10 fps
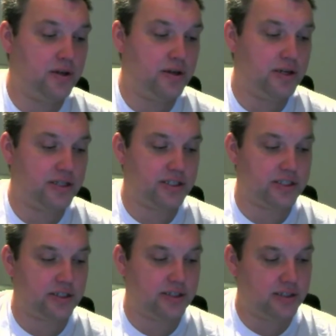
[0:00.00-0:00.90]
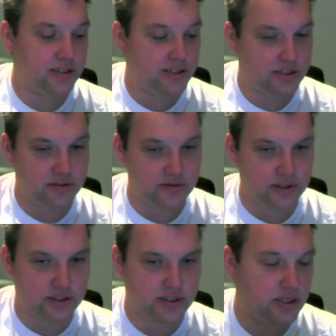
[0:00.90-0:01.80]
let's see, let's do
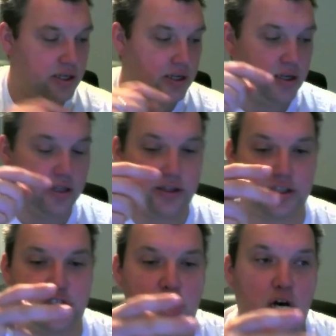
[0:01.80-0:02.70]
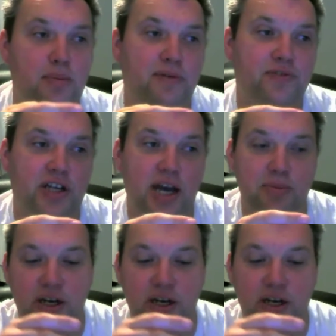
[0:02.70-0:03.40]
this, the top of the camera,